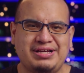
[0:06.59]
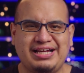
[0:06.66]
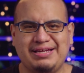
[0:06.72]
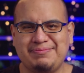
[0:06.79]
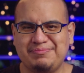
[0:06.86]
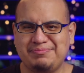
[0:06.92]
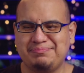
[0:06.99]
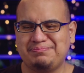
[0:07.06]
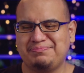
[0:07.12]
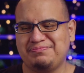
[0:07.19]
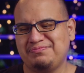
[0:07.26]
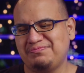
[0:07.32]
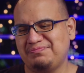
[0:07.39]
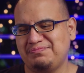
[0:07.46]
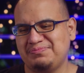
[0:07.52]
I'm
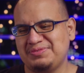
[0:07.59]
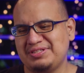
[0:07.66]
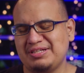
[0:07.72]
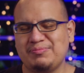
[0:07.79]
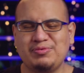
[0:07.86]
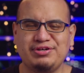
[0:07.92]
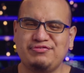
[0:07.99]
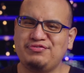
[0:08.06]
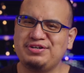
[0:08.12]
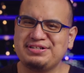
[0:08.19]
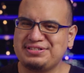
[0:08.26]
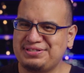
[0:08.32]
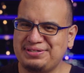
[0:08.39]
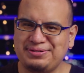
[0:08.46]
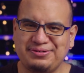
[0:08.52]
somewhat
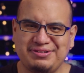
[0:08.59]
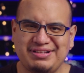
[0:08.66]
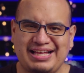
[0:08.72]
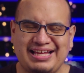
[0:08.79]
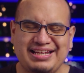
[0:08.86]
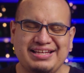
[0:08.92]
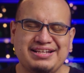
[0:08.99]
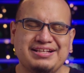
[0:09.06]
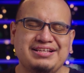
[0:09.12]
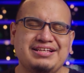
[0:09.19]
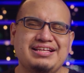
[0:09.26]
functional at it.